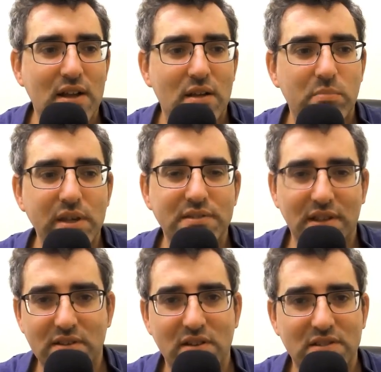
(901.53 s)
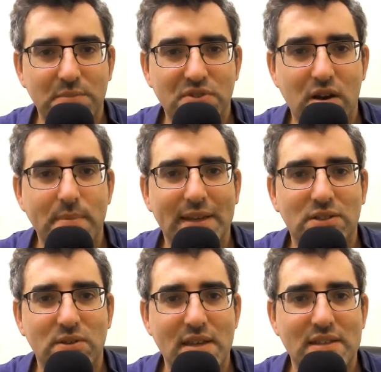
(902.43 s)
please consider subscribing
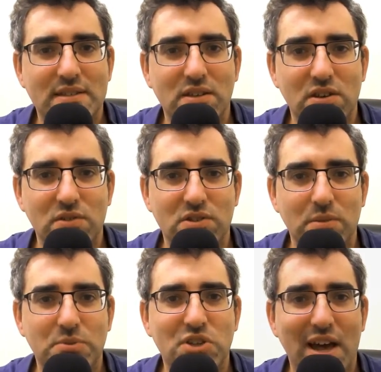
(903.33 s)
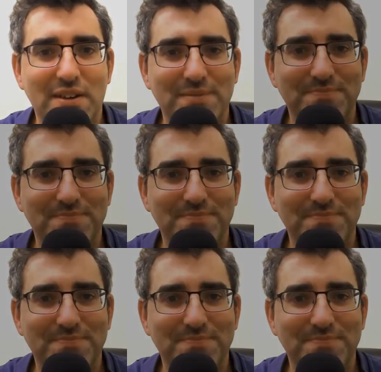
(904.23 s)
to this YouTube channel.